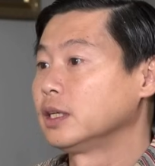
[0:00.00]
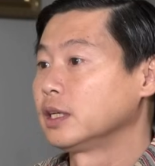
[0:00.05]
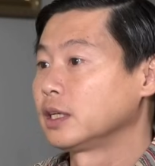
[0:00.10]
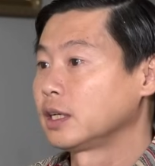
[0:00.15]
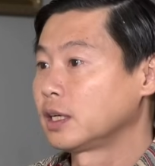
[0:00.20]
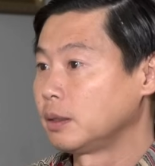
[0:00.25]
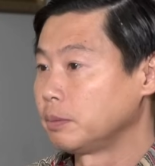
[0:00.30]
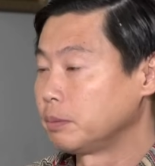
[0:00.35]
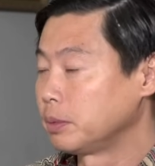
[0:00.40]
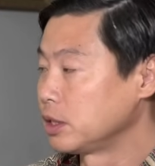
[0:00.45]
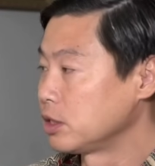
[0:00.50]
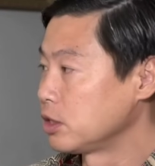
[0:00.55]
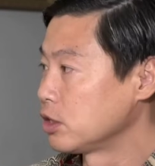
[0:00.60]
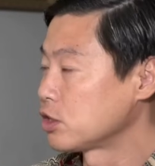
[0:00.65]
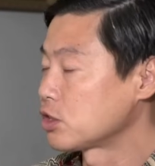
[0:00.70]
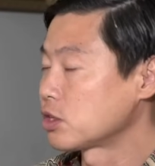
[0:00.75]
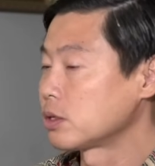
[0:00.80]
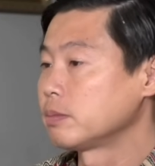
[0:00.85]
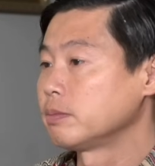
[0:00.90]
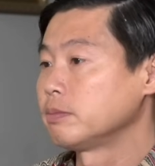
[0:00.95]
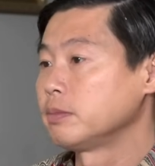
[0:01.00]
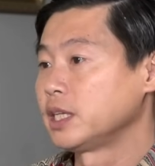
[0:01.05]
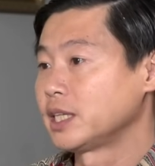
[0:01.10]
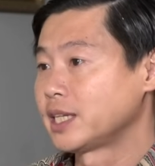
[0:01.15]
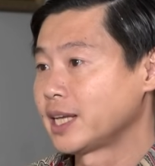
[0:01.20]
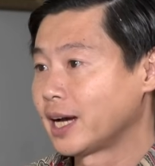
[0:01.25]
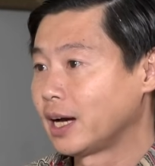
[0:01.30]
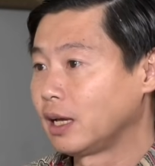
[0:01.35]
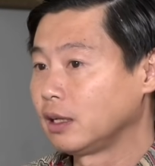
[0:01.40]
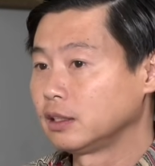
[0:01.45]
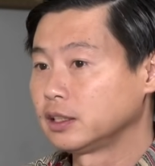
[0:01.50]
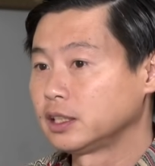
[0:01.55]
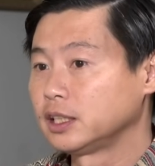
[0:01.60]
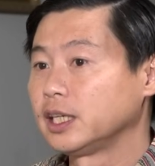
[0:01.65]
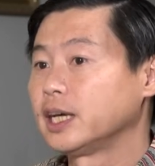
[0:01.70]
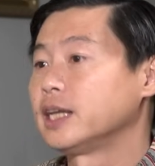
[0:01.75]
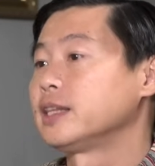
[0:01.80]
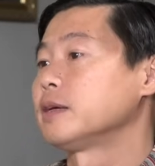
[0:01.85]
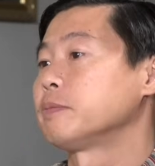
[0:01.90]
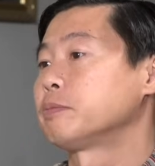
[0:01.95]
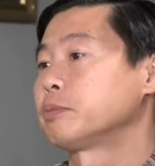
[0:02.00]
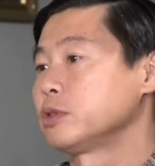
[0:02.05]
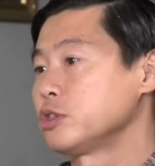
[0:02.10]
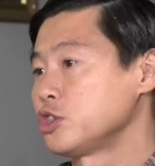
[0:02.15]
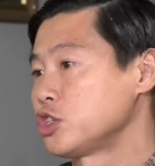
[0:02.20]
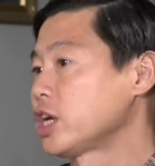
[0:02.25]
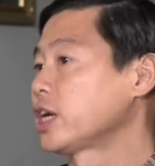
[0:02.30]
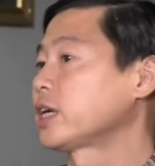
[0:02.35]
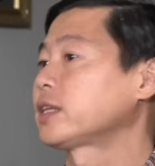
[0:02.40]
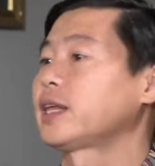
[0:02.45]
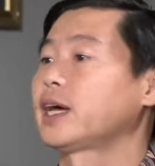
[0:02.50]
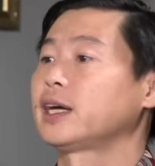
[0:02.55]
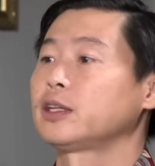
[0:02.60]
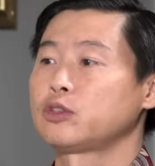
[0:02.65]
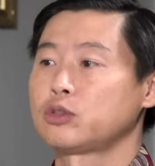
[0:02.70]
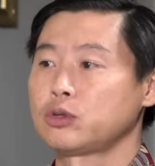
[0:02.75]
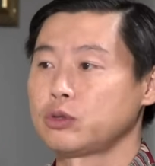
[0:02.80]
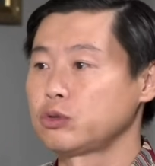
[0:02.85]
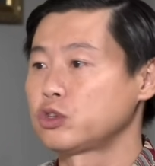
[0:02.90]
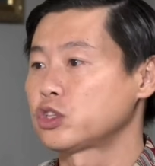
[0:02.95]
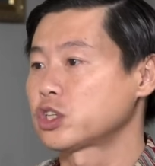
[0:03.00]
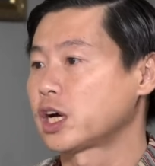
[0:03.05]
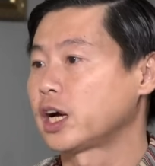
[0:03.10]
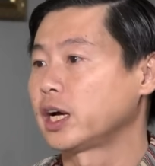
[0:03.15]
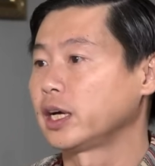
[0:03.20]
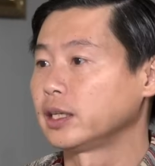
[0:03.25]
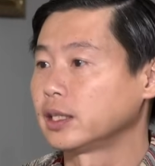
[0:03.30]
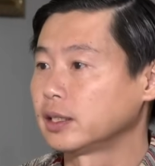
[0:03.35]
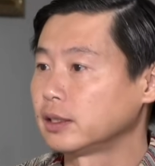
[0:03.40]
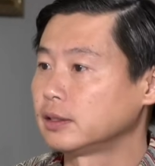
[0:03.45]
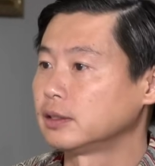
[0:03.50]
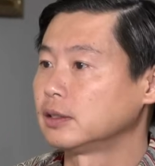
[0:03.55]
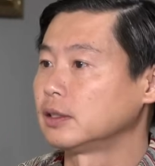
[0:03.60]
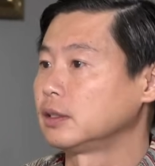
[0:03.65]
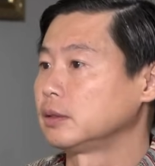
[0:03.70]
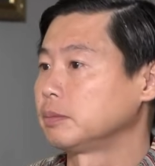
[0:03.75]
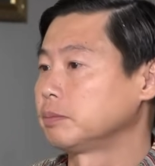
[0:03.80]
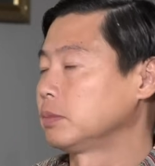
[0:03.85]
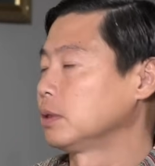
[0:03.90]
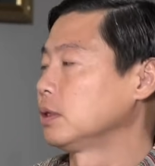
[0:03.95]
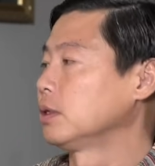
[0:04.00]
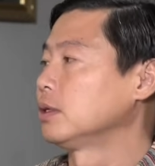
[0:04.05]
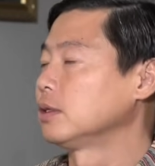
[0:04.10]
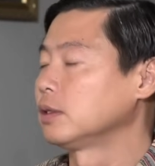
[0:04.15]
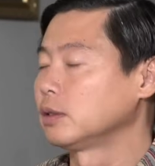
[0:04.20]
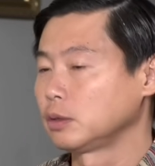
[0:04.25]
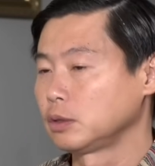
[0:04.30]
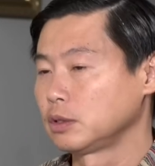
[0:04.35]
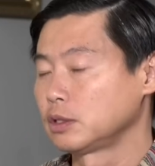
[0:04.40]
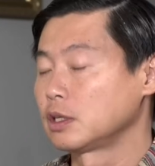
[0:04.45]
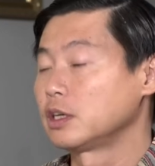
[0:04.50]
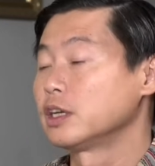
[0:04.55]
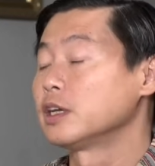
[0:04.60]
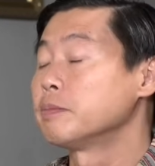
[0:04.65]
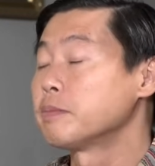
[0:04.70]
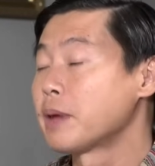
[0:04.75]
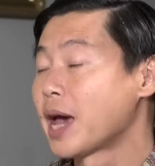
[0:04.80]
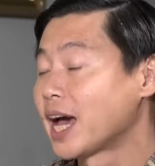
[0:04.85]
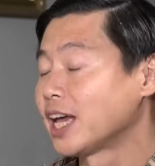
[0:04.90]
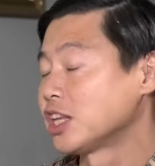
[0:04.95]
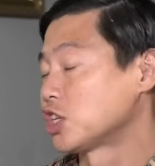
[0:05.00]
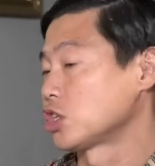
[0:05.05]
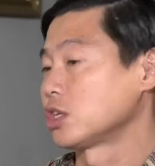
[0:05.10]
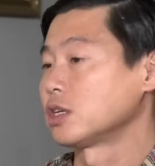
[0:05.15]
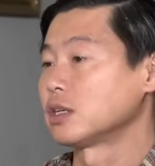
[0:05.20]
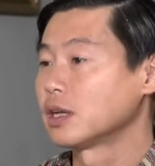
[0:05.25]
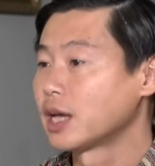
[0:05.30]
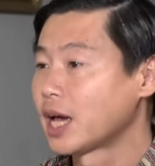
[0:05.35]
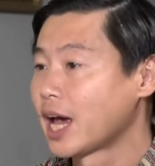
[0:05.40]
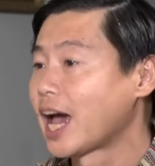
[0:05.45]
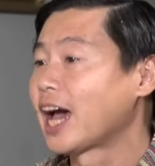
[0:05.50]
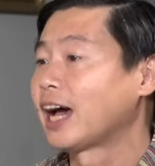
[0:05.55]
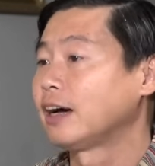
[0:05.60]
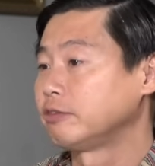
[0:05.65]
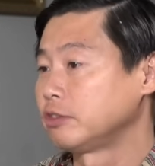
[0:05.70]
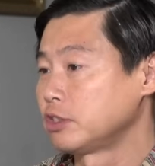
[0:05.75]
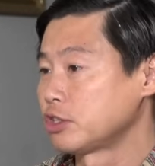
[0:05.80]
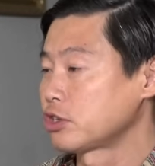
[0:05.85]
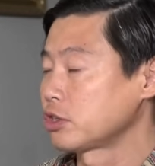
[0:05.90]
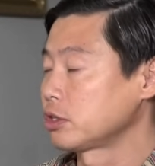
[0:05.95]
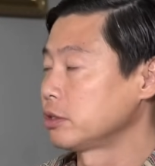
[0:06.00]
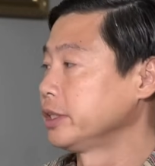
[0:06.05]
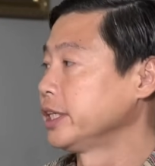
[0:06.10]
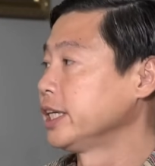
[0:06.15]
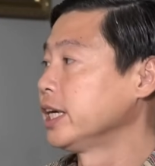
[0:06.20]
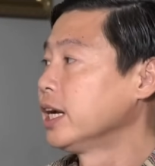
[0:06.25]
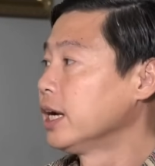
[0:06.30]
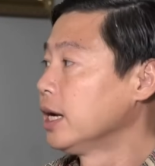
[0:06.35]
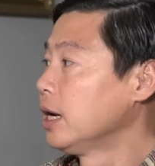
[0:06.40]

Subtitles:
competition mentality, and they project that to China, their imagined adversary.